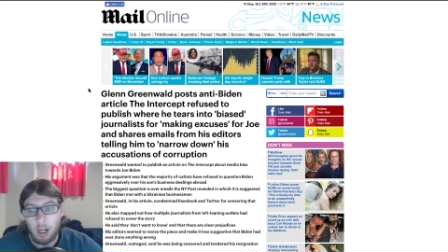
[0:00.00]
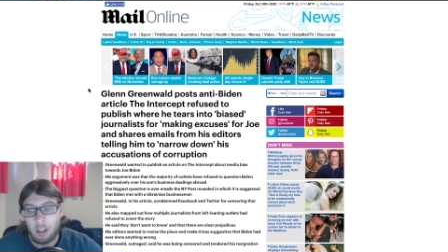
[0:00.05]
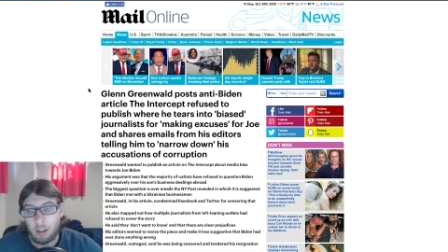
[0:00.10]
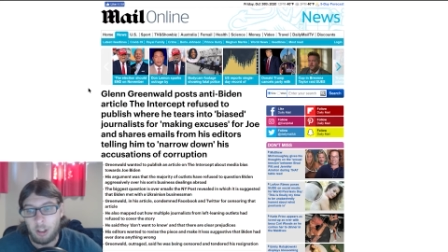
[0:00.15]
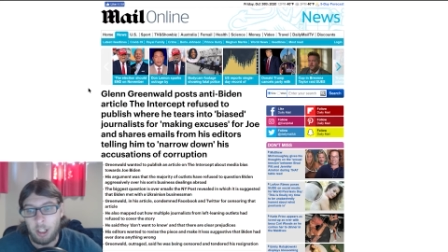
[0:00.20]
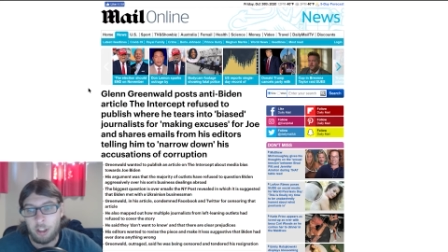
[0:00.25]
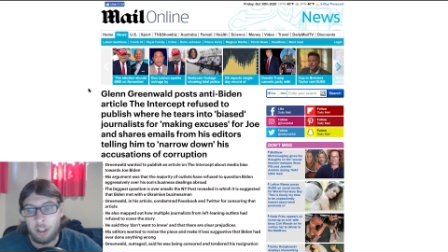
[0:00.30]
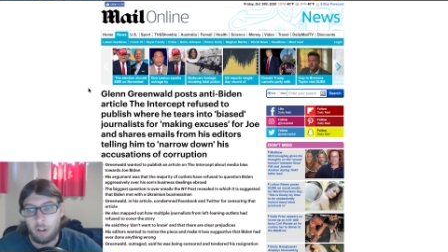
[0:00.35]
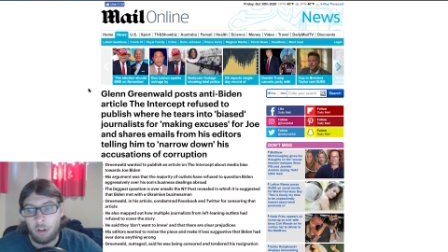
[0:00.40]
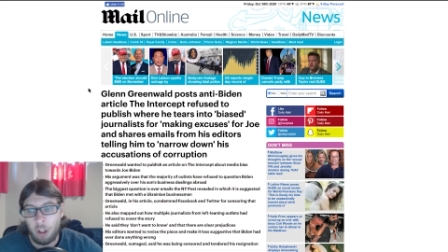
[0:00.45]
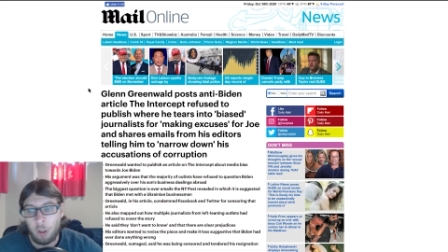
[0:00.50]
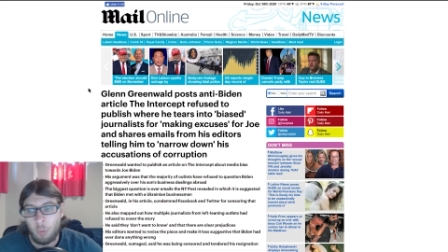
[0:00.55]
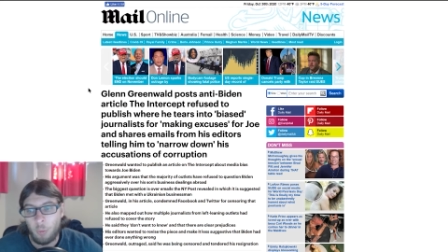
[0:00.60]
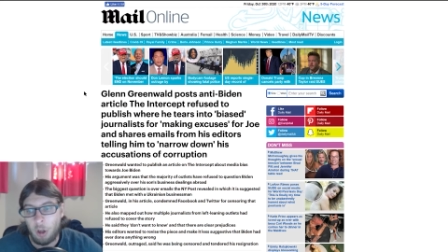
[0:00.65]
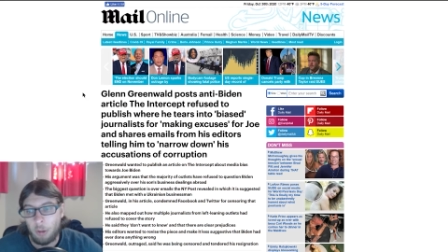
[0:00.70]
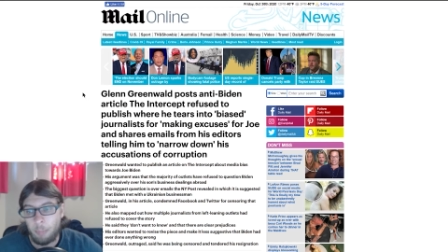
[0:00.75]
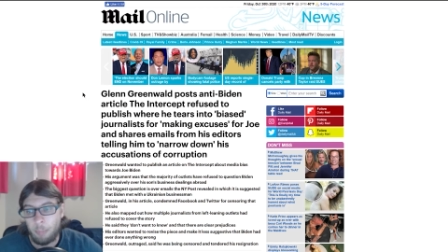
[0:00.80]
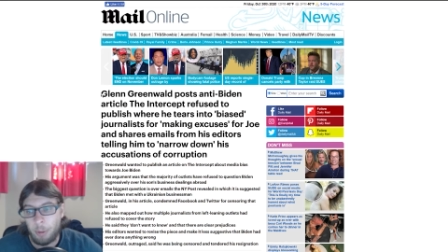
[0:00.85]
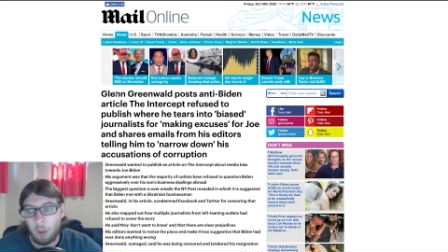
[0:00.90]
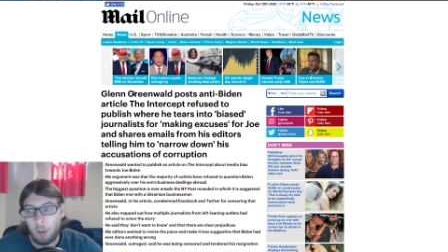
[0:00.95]
Glenn
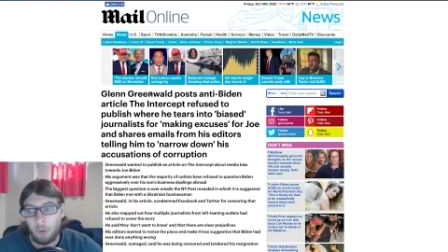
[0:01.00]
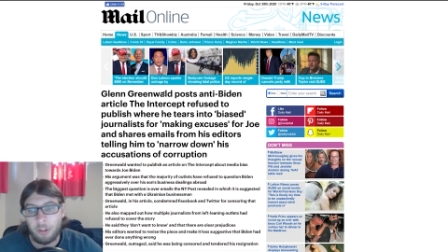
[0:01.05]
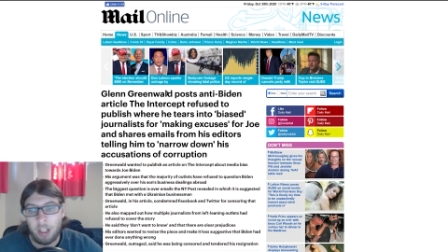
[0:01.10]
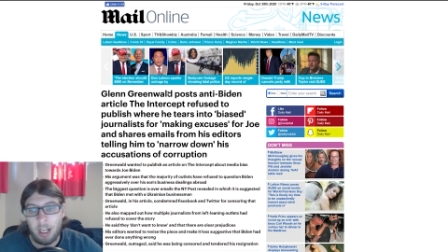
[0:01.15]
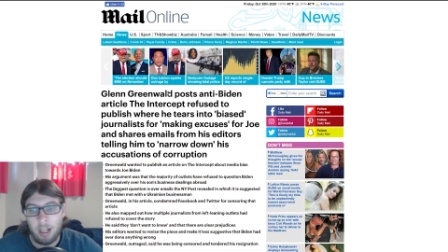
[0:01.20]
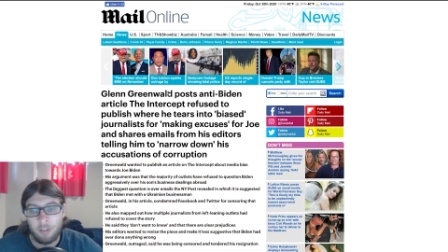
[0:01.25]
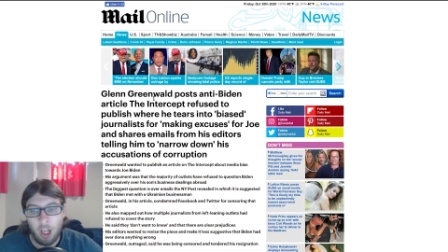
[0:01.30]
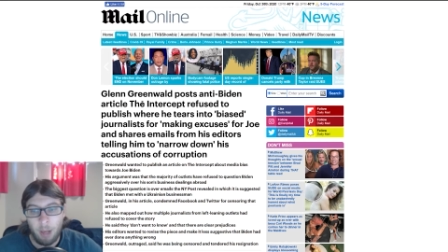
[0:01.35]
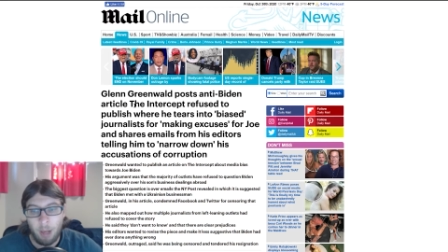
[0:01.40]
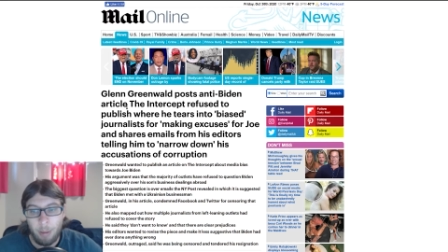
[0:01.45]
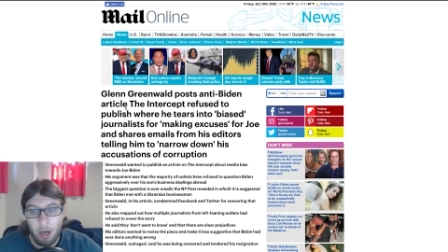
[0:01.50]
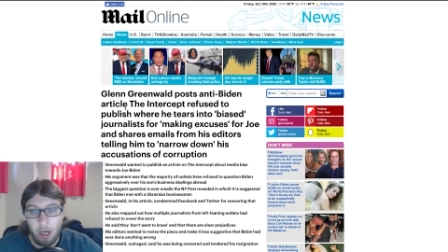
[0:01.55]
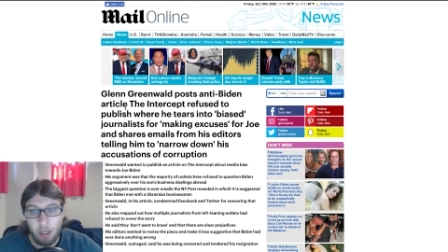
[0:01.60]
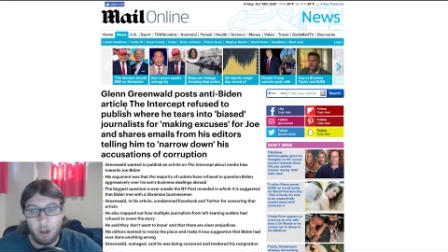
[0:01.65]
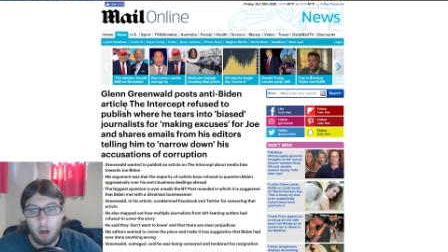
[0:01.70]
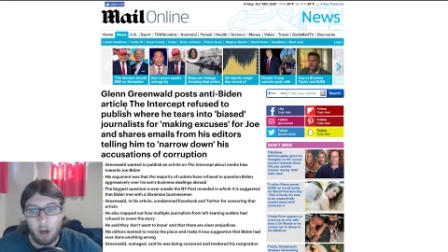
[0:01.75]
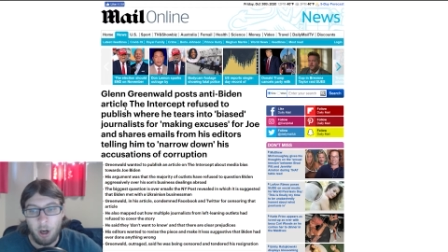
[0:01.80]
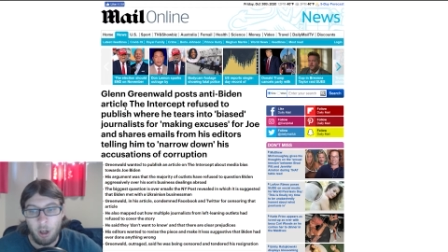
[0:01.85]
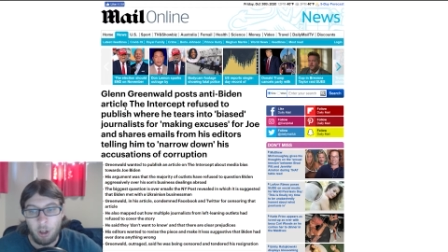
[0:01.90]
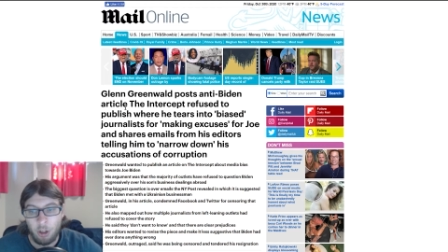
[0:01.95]
Greenwald posts
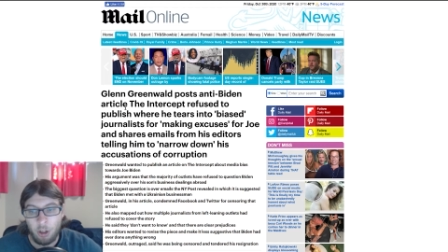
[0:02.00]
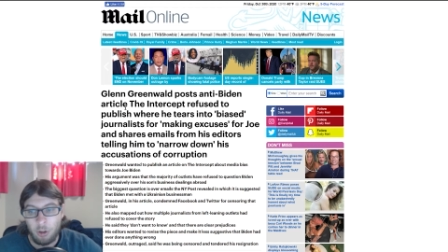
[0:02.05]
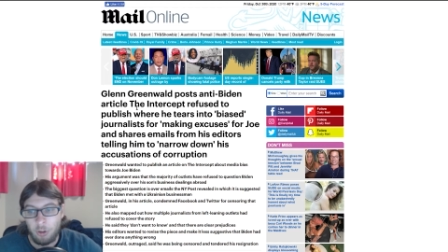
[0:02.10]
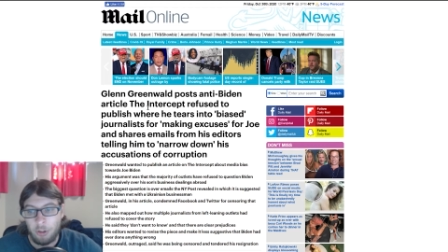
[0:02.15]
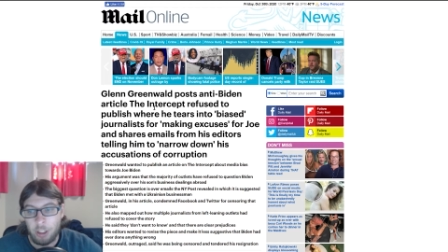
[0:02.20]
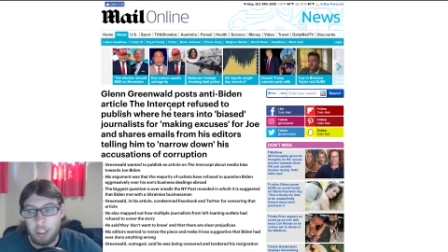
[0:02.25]
anti-Biden article.